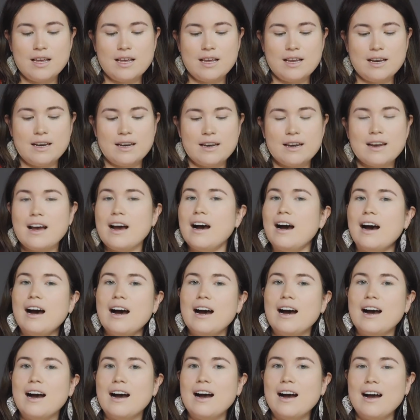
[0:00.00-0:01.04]
and
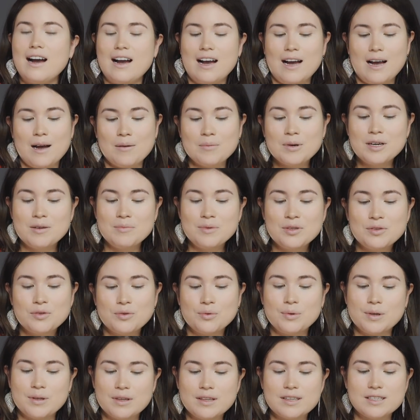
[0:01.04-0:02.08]
I'm gonna be
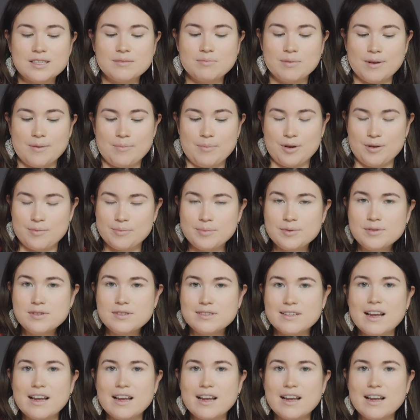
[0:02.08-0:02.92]
doing this by purpose,